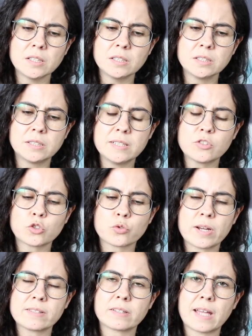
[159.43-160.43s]
this
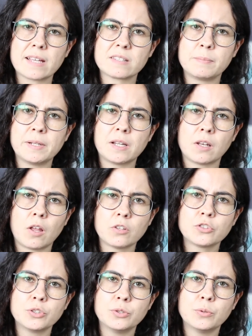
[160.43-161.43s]
transit has been a lot
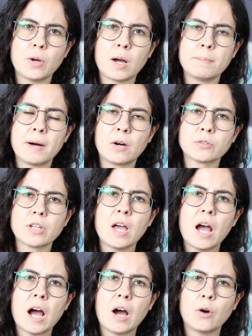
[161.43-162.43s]
to you about
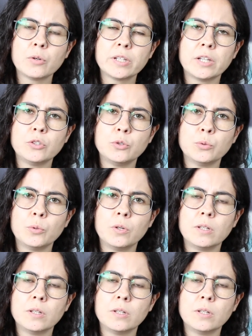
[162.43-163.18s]
how can you